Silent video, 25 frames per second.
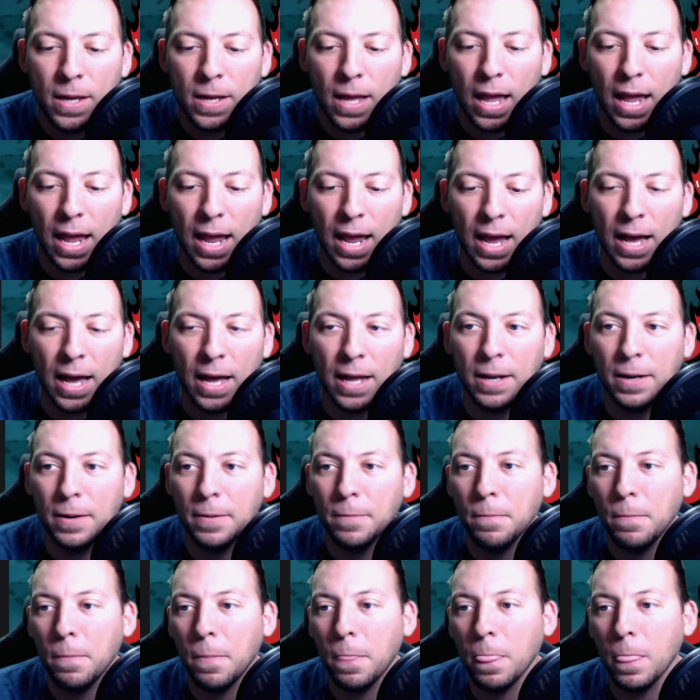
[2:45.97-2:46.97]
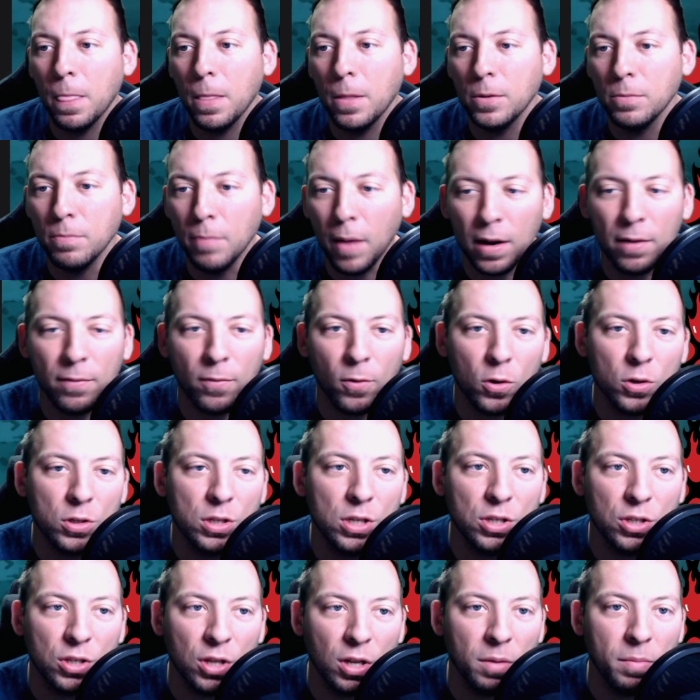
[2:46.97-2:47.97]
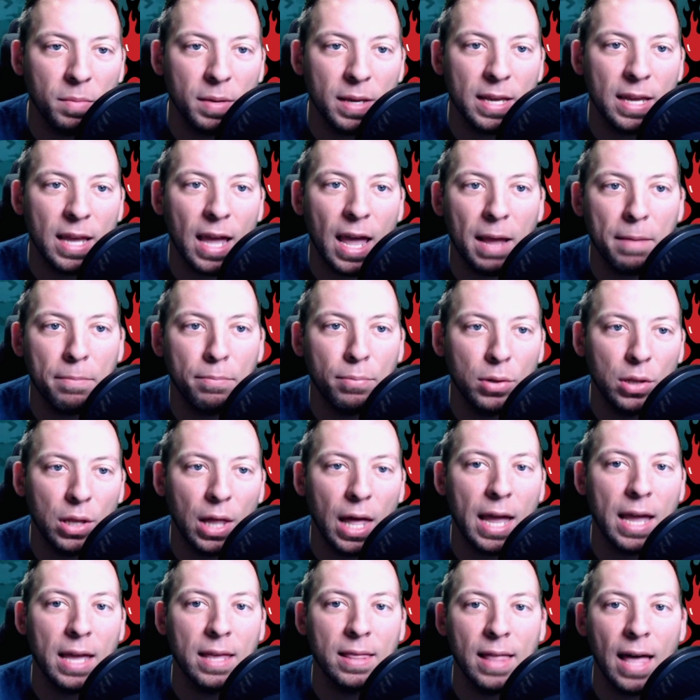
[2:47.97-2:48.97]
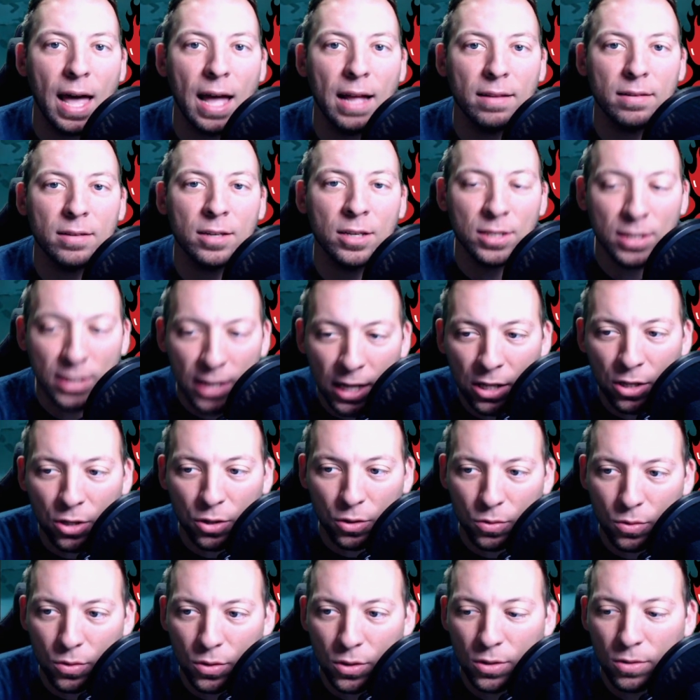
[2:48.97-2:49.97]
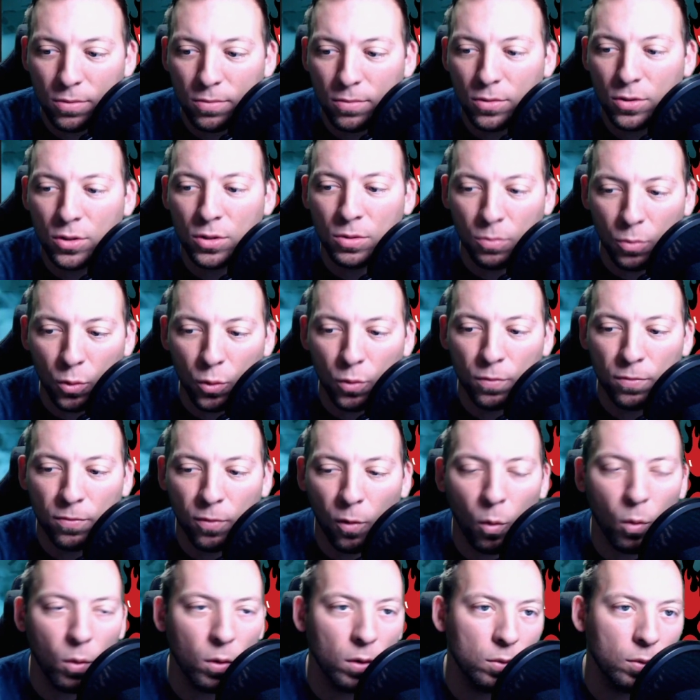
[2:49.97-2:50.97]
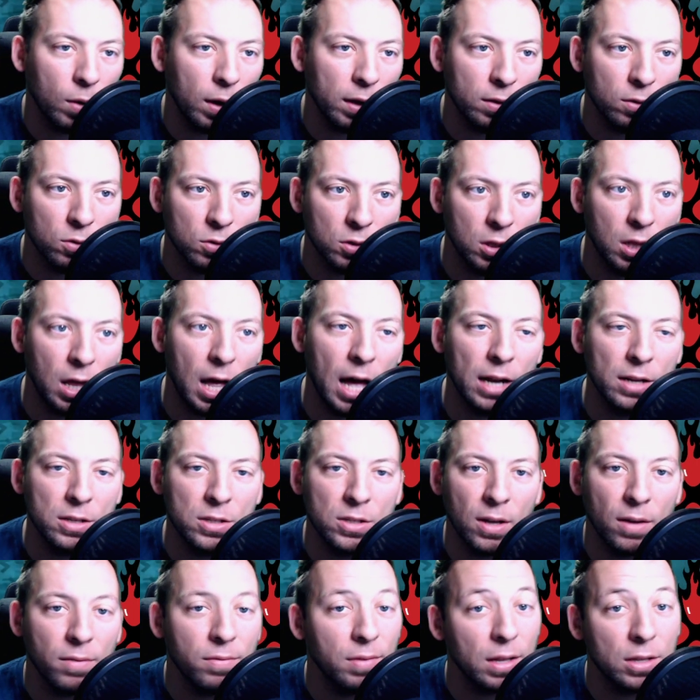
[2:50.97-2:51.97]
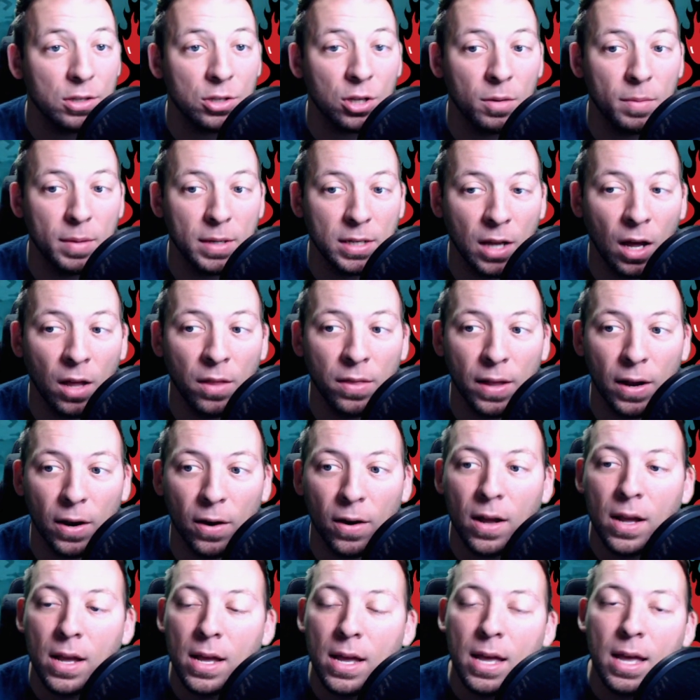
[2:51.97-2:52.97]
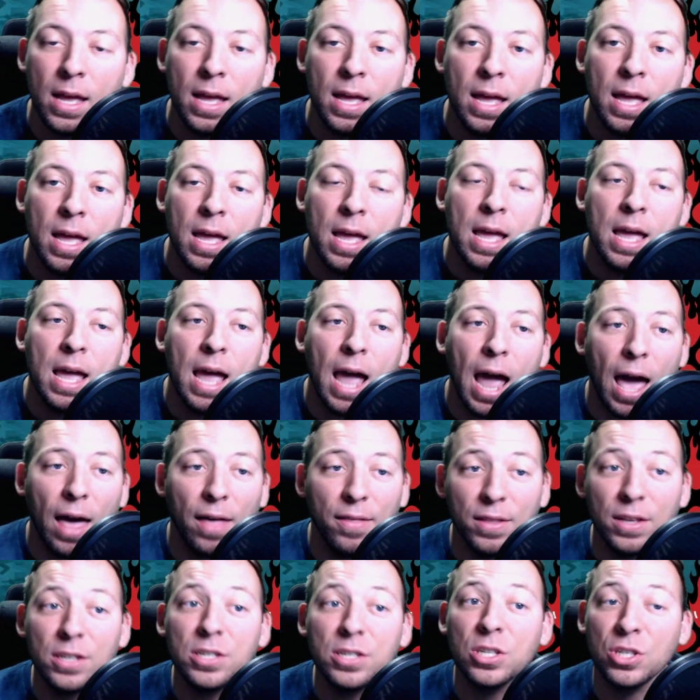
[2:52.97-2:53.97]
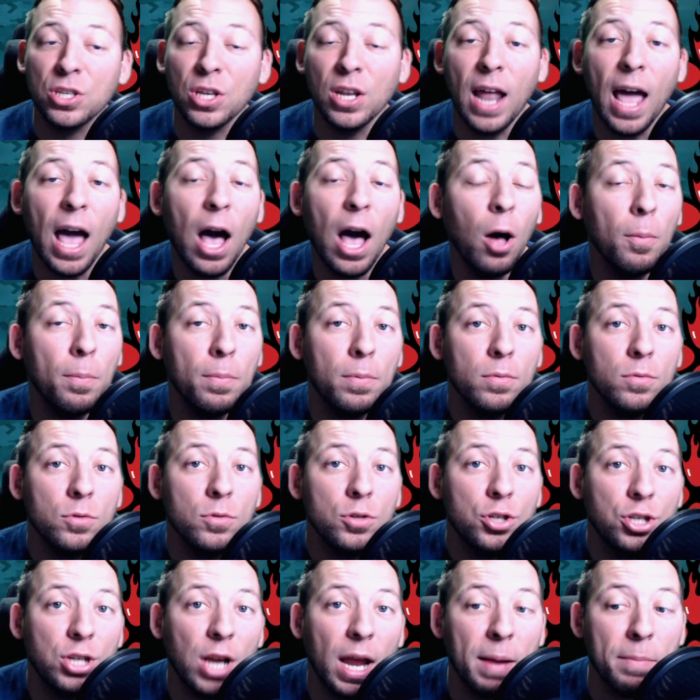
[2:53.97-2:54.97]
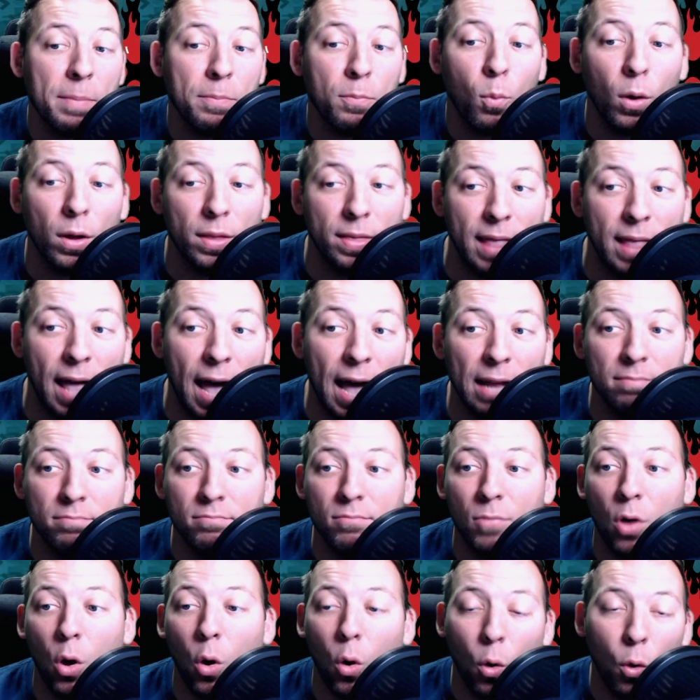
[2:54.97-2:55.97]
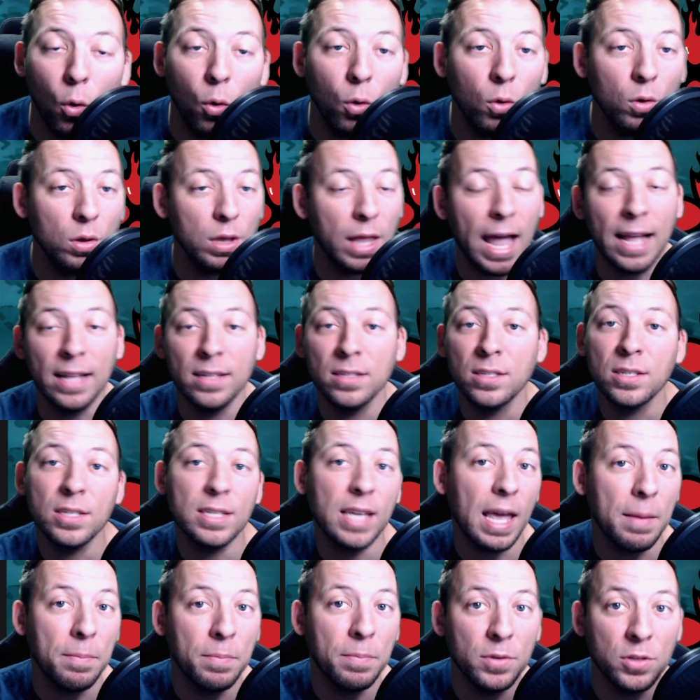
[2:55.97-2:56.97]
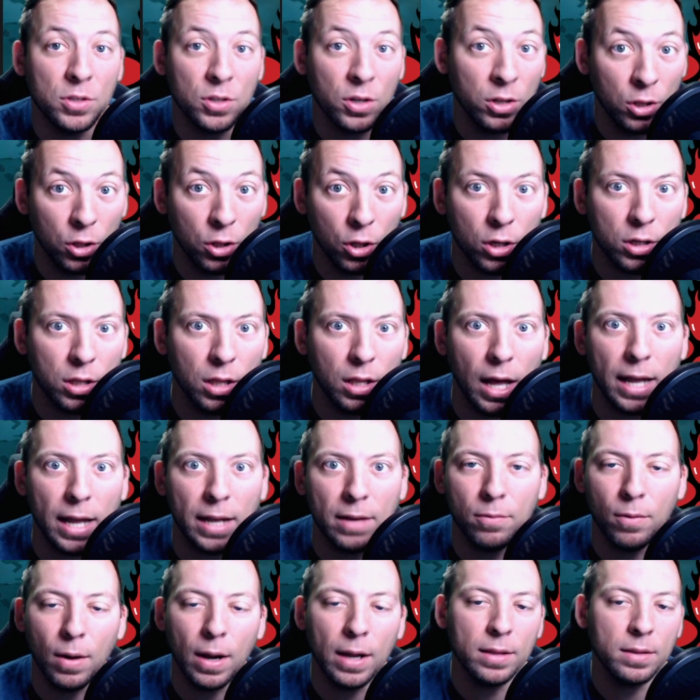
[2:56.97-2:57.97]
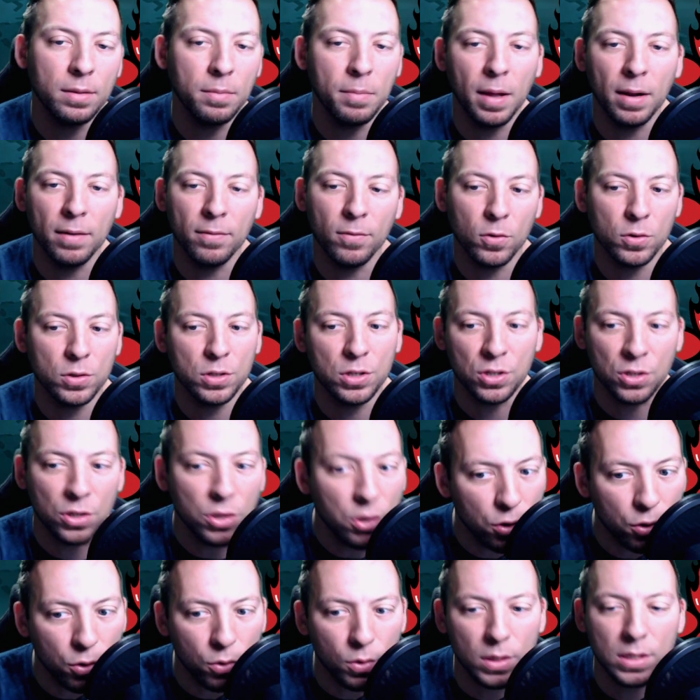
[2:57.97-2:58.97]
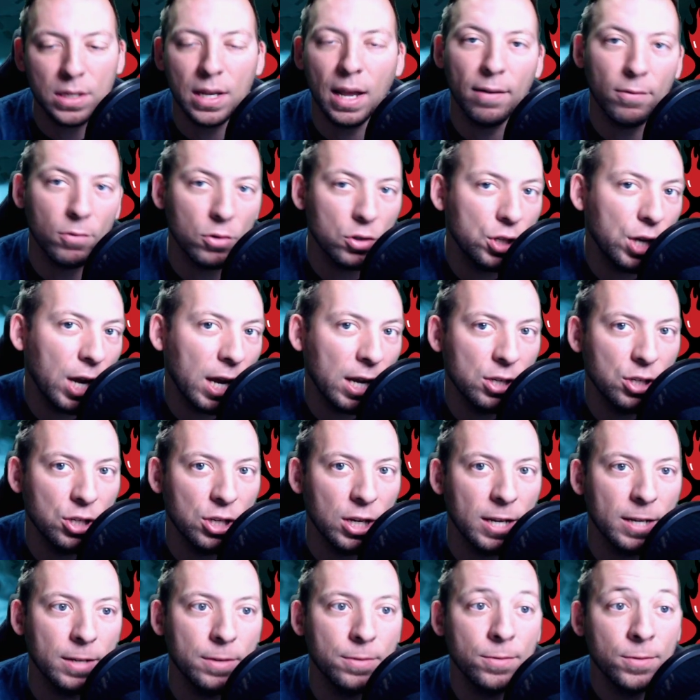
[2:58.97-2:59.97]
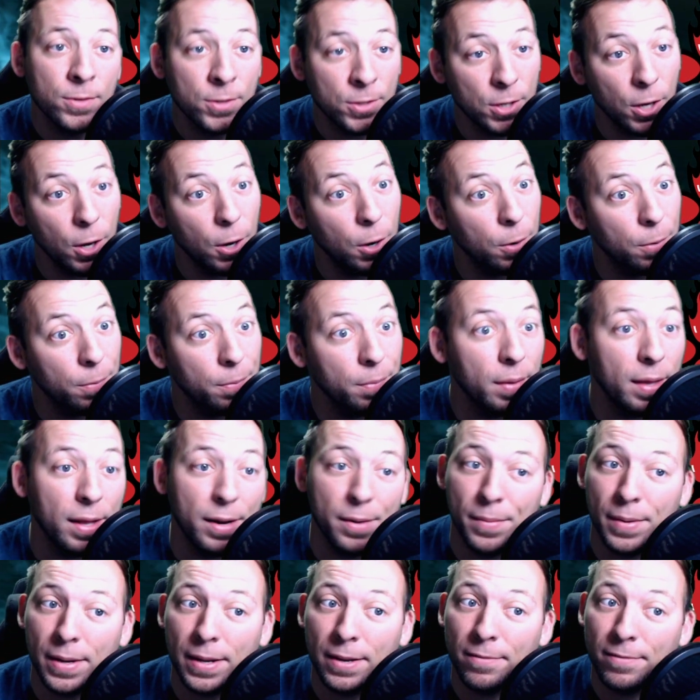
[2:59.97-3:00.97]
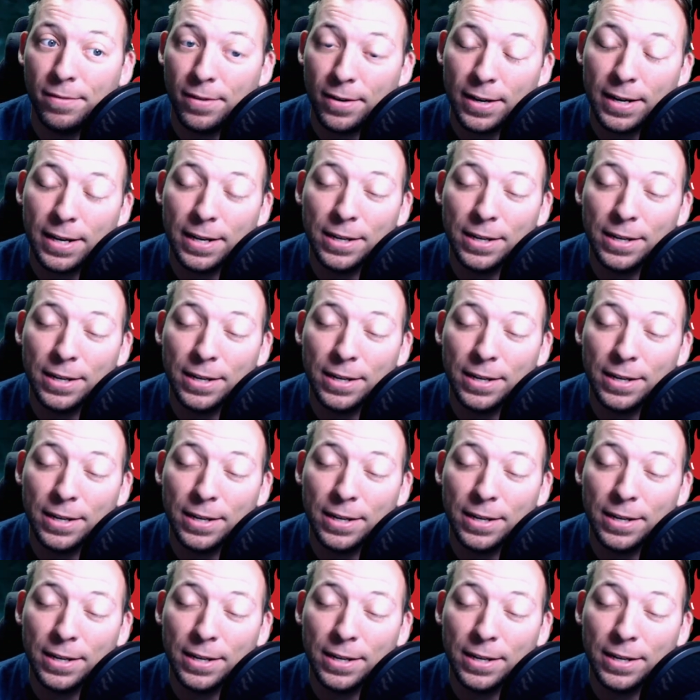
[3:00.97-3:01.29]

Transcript: And Metaverse is going to be a play that continues to move forward, right? There's a lot of stuff that's going to be done there. And this is going to help shape what that whole landscape is going to look like, right? The metaverse is new, it's ever changing. So it'll be very